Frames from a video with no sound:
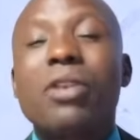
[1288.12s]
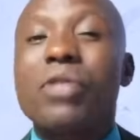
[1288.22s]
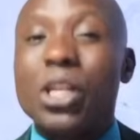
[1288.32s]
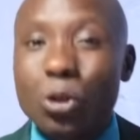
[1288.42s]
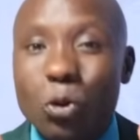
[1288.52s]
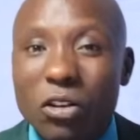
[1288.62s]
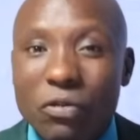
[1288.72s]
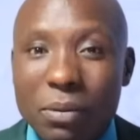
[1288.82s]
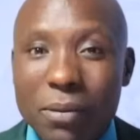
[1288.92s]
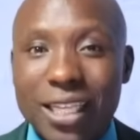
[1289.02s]
The truth
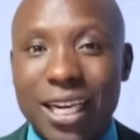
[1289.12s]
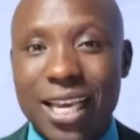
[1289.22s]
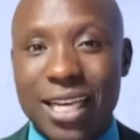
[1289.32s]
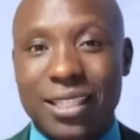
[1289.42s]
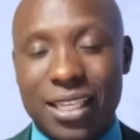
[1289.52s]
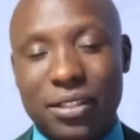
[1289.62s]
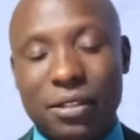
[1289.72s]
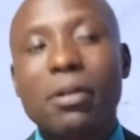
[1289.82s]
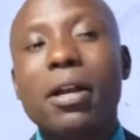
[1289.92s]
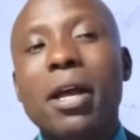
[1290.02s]
of the matter here is
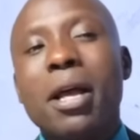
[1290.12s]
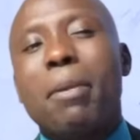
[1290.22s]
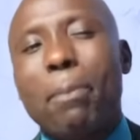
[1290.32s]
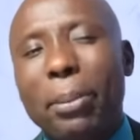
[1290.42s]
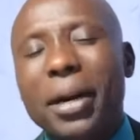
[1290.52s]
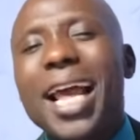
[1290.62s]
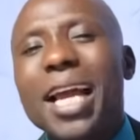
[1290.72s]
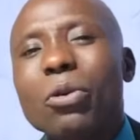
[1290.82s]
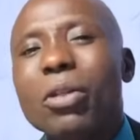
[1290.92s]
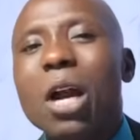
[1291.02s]
this.
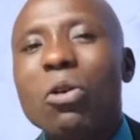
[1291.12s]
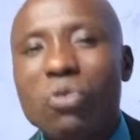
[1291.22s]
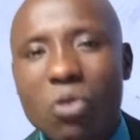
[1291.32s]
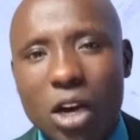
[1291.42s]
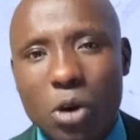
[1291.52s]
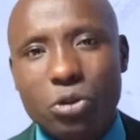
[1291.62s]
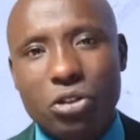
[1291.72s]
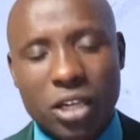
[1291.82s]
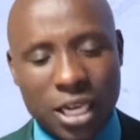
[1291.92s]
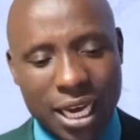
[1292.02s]
Prior to that fallout,